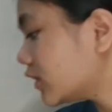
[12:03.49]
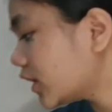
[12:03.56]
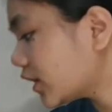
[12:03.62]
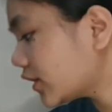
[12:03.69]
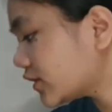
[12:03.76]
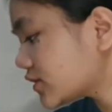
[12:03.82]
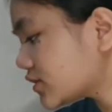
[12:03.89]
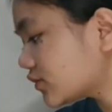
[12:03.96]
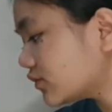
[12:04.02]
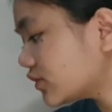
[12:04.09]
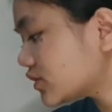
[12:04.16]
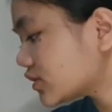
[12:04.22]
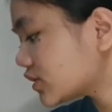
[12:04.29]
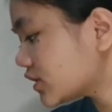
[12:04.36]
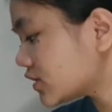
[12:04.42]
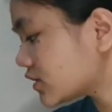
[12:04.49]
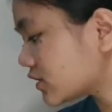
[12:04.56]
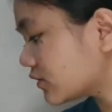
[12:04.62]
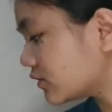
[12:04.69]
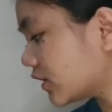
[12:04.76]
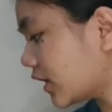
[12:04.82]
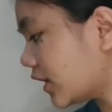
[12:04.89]
And the syringe is
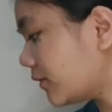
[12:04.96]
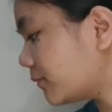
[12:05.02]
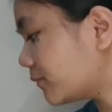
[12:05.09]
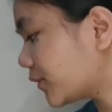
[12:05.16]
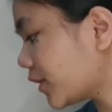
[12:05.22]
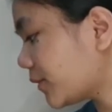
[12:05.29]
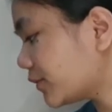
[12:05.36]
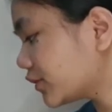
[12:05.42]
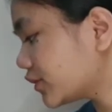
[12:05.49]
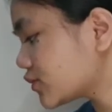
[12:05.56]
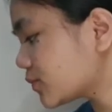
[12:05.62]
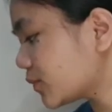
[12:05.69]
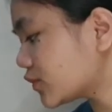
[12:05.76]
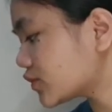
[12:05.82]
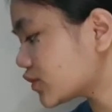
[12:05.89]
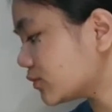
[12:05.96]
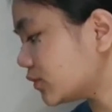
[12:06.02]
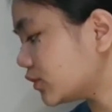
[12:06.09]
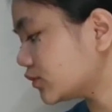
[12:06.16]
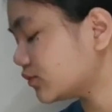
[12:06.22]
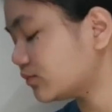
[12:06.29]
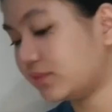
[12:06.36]
in the proper
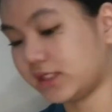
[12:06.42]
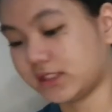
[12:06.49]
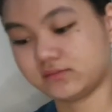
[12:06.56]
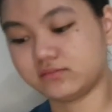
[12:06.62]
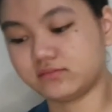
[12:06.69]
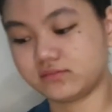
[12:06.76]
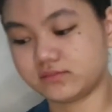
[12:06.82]
disposable bin.